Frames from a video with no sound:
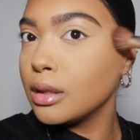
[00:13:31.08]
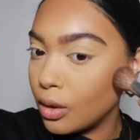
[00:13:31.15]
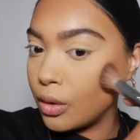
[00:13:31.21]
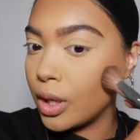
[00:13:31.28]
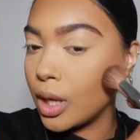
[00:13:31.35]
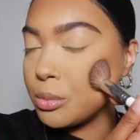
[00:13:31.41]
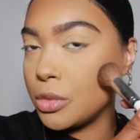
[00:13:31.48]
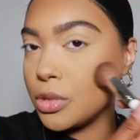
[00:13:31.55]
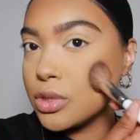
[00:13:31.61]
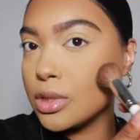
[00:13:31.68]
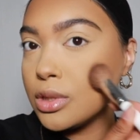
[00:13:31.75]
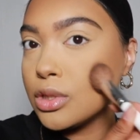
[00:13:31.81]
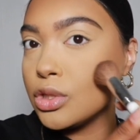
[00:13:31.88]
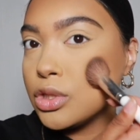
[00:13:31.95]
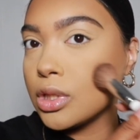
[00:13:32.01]
Oh, yeah, I'm
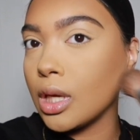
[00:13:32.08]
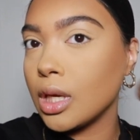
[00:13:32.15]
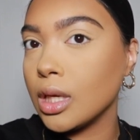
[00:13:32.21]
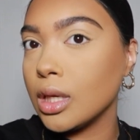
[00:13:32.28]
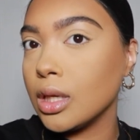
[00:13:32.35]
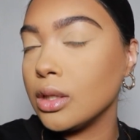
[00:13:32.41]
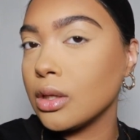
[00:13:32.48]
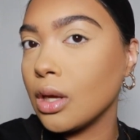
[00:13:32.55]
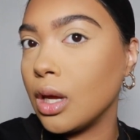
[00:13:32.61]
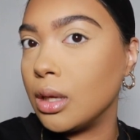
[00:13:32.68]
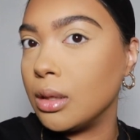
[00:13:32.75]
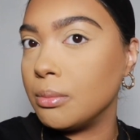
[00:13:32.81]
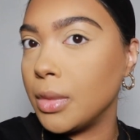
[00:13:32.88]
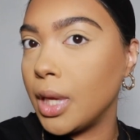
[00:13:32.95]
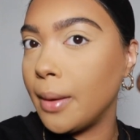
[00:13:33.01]
using the shade
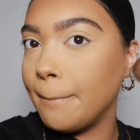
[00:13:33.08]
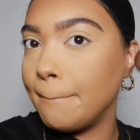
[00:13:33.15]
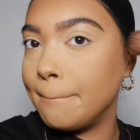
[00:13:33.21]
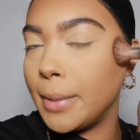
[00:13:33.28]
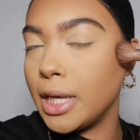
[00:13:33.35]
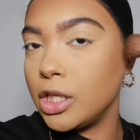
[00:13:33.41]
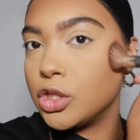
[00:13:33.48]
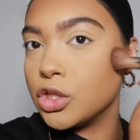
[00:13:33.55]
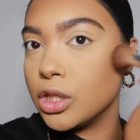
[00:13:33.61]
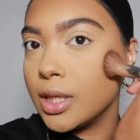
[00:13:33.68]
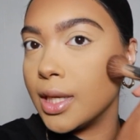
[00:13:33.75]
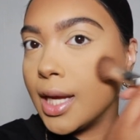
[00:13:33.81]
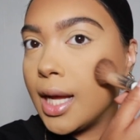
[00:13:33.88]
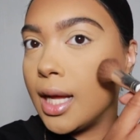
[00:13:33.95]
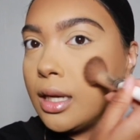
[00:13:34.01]
Beige
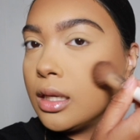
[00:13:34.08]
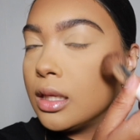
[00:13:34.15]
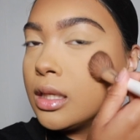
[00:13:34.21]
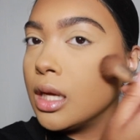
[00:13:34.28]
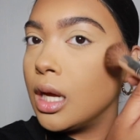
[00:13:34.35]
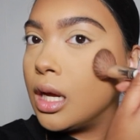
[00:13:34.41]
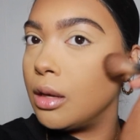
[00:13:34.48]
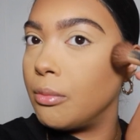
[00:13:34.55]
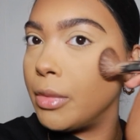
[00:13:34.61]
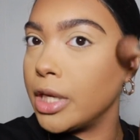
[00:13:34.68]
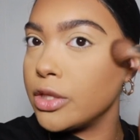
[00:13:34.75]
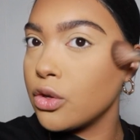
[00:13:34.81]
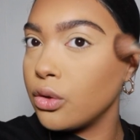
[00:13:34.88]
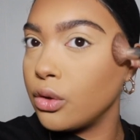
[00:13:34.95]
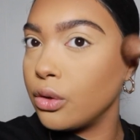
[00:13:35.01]
and Gal. I
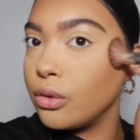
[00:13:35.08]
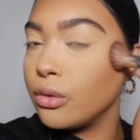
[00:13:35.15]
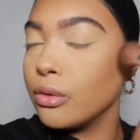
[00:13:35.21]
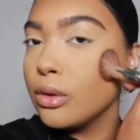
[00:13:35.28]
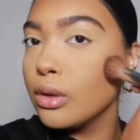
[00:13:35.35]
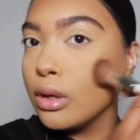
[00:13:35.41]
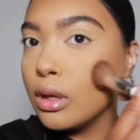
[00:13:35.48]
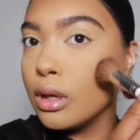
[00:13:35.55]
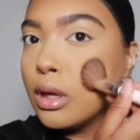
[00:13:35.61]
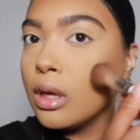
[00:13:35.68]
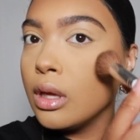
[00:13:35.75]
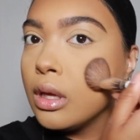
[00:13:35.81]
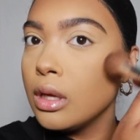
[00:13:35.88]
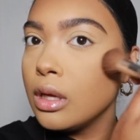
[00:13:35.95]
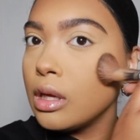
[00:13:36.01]
don't know
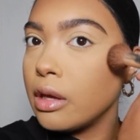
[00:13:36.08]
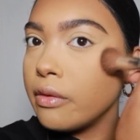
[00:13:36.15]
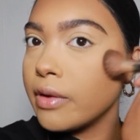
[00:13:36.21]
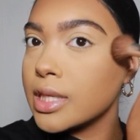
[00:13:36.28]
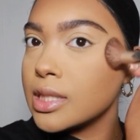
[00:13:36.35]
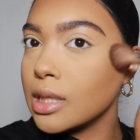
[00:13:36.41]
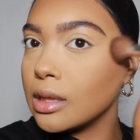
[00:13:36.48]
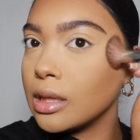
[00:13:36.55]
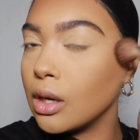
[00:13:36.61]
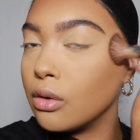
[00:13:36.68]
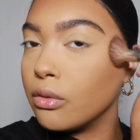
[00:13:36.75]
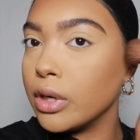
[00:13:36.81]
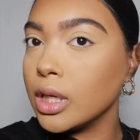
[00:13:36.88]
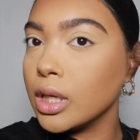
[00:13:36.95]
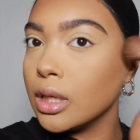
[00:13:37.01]
if I said that
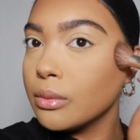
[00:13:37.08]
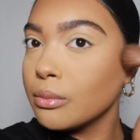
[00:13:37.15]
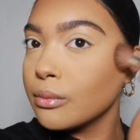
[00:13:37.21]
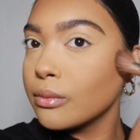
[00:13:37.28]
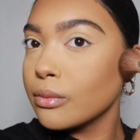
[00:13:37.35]
already.